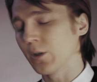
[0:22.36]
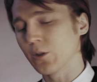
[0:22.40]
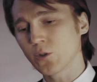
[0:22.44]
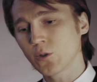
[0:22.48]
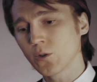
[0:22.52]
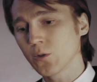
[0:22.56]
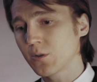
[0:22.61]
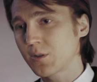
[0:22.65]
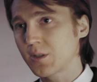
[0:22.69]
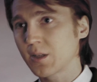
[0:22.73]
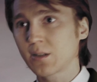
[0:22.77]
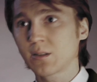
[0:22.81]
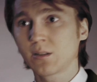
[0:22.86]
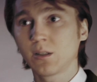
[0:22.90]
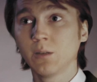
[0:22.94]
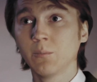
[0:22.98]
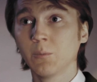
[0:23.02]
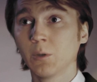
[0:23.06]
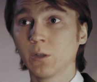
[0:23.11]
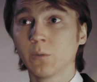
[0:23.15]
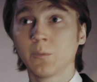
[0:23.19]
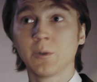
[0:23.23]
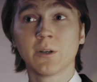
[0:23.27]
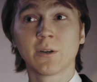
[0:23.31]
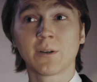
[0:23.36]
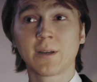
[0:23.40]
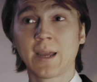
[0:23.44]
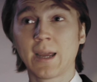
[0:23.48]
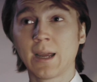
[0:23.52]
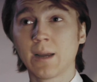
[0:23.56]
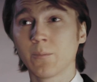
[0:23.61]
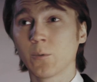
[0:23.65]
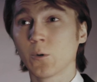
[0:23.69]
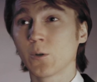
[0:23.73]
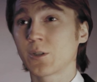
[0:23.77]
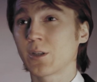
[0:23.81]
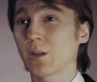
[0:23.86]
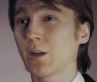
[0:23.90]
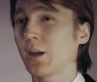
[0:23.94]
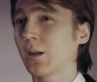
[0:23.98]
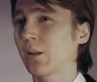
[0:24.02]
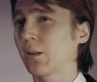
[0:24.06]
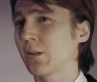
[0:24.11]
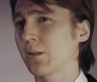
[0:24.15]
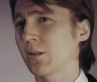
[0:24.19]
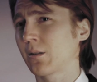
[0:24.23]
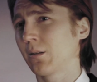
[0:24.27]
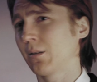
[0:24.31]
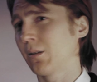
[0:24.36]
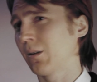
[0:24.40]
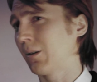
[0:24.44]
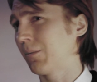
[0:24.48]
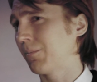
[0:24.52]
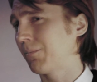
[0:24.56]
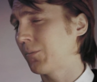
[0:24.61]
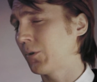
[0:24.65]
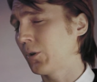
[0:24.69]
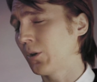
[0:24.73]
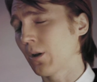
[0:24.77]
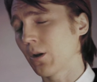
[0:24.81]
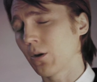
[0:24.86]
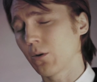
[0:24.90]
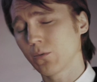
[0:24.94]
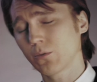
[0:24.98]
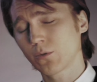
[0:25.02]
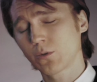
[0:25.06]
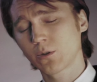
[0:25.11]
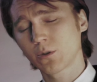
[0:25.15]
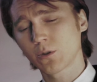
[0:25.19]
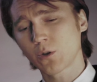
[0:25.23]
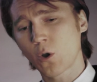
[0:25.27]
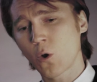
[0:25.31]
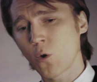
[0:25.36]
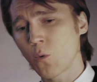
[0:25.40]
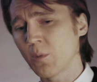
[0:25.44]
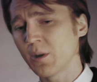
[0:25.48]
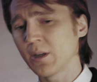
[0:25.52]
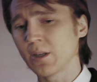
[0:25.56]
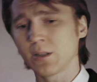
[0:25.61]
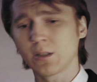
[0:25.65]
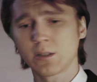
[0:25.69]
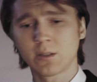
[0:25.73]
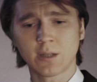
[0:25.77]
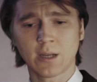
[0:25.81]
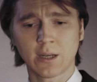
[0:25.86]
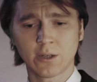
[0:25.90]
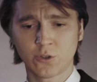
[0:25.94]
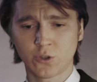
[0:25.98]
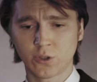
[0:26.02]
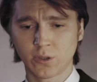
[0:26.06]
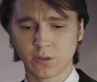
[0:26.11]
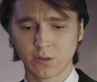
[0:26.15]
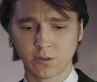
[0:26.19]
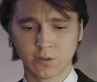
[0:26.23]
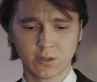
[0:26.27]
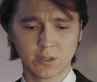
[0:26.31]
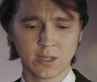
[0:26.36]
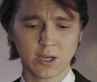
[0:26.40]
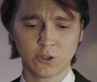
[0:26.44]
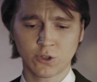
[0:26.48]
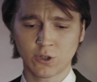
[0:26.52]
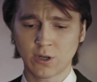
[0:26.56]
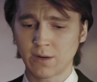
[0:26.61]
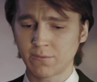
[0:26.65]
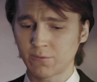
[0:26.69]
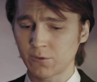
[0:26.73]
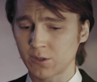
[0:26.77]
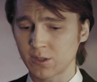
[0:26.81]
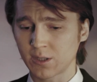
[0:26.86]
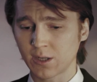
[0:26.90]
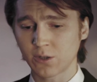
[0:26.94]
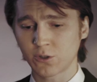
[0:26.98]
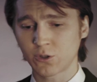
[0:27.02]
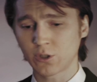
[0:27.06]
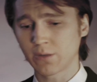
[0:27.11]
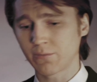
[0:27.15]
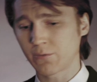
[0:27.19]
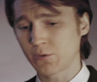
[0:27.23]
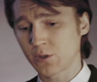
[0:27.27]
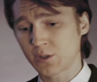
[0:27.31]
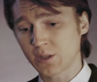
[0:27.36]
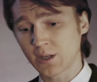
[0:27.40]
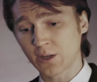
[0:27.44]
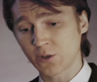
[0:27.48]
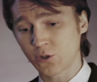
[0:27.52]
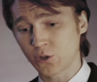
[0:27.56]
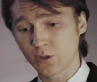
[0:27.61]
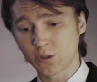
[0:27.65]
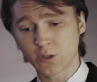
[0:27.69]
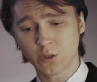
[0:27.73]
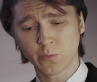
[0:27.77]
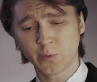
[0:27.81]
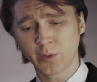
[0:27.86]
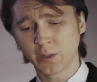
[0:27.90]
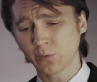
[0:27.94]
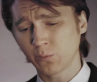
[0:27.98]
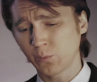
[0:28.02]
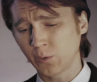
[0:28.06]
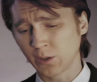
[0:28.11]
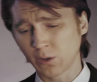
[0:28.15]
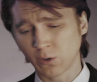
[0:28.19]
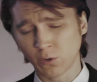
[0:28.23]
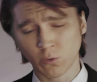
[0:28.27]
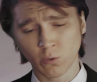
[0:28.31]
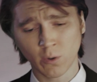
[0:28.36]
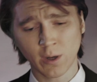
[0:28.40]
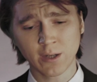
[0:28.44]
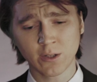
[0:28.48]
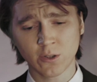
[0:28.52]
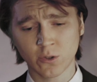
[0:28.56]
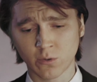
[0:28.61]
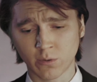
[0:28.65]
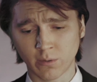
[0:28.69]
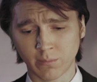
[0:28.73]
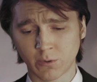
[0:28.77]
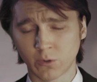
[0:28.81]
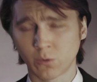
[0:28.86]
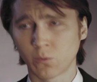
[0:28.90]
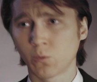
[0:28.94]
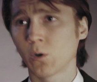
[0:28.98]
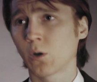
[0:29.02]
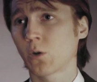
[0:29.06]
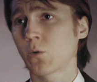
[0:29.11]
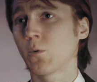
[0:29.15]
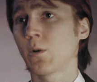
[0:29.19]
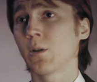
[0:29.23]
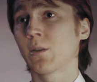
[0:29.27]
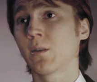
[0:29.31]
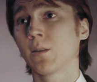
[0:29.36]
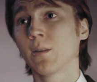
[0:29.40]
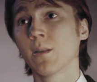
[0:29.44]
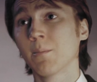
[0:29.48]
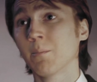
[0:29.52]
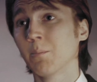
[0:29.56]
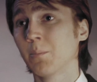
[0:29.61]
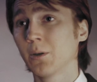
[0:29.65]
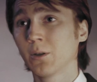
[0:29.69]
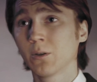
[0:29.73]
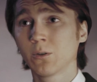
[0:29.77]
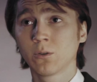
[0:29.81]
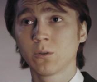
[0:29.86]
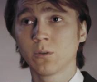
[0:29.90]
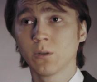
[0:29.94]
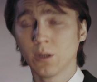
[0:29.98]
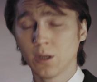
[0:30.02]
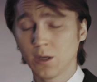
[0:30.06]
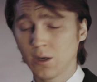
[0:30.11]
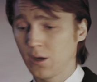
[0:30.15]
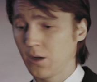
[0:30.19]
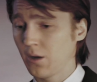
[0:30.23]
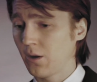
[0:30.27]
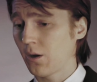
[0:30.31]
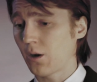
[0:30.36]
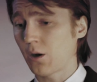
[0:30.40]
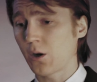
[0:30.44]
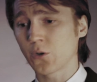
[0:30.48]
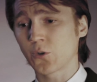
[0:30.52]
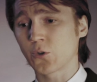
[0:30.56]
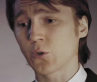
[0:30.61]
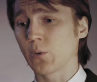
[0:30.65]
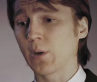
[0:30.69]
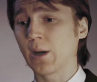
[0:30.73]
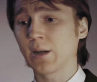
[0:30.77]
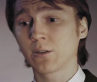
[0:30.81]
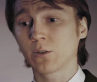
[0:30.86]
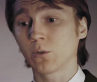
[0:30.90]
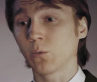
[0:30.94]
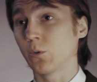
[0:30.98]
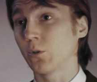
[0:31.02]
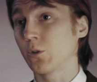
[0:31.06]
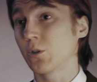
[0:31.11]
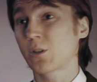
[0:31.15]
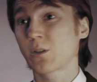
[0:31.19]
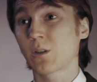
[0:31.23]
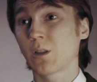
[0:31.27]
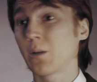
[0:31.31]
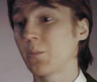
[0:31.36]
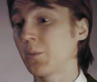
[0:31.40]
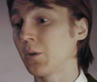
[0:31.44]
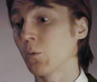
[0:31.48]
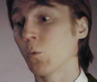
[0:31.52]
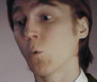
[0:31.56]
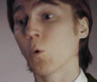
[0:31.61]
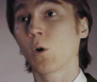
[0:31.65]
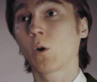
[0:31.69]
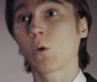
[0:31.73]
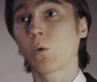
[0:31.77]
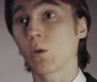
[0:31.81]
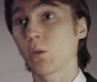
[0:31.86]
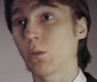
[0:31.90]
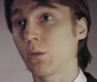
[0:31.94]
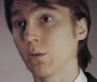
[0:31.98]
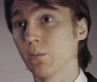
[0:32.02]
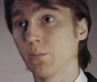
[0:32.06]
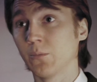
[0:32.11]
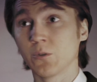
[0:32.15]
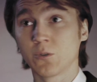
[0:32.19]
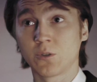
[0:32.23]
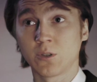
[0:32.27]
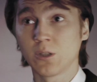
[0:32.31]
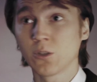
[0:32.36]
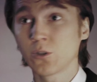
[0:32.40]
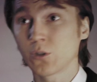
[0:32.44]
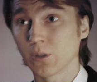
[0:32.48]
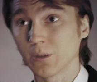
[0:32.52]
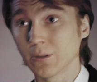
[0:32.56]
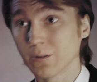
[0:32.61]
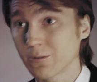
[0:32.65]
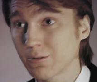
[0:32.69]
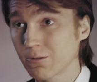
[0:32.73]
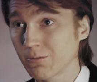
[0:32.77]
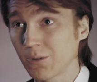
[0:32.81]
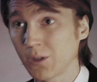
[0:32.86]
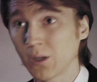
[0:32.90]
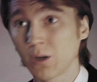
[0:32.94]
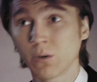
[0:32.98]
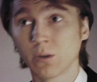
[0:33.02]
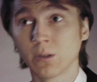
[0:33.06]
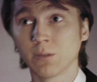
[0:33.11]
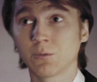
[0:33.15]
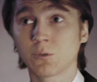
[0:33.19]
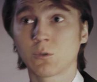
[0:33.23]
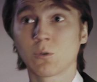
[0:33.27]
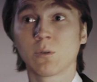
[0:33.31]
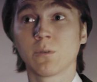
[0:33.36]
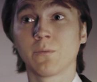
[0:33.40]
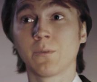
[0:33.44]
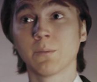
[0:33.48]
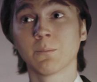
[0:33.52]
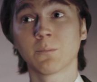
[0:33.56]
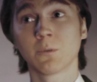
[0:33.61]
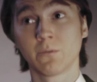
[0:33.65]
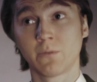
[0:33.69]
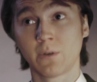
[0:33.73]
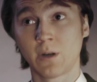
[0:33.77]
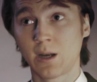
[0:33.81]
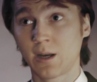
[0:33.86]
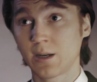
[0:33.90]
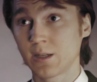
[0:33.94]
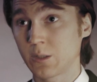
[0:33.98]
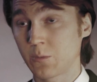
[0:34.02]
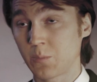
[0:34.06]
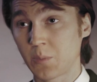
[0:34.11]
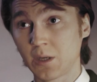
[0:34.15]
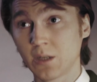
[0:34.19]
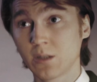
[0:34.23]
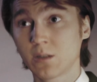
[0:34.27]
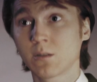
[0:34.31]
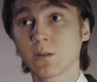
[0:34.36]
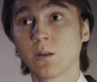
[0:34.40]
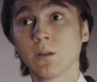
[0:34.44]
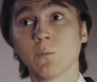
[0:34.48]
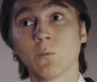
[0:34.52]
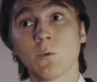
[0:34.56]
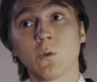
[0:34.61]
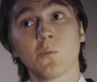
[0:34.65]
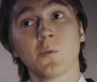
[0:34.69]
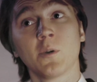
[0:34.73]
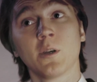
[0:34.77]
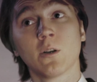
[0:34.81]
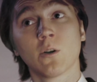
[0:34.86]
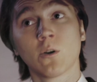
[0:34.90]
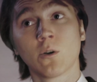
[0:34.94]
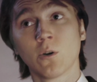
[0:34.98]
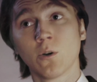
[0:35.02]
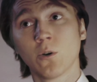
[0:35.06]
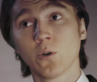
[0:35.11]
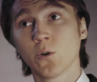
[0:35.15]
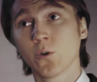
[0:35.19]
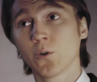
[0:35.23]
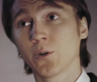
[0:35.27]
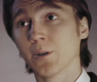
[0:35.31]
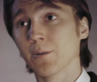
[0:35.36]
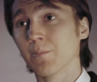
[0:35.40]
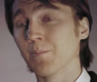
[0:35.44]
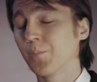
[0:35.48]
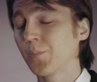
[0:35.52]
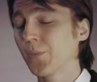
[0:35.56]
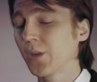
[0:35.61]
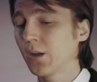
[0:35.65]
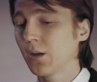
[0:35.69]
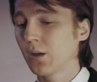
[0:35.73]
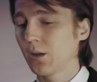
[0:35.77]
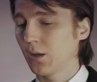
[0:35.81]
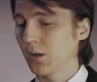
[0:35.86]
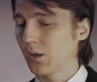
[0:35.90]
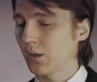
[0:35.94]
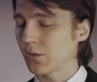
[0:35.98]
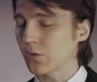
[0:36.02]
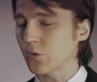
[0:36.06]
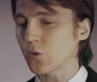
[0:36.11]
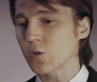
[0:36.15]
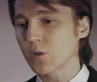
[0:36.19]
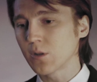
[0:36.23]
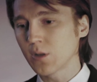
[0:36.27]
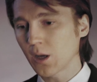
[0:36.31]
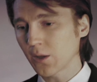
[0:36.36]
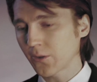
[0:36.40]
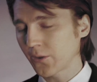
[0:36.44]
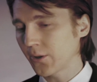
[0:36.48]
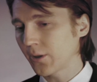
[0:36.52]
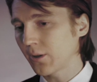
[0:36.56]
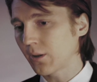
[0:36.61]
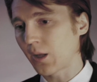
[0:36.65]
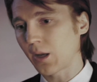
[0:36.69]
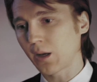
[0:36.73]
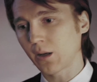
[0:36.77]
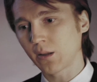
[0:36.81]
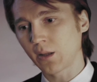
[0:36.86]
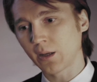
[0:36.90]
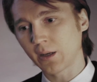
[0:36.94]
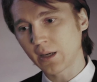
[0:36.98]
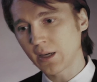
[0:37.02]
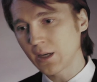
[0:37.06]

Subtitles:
had 2 16-millimeter cameras, and I listened to, you know, so many sessions, session after session after session. So we had a great script to work with. And then Bill, our director, would just let me work with the musicians, you know, and sort of improvise based on what we had heard. And there's nothing like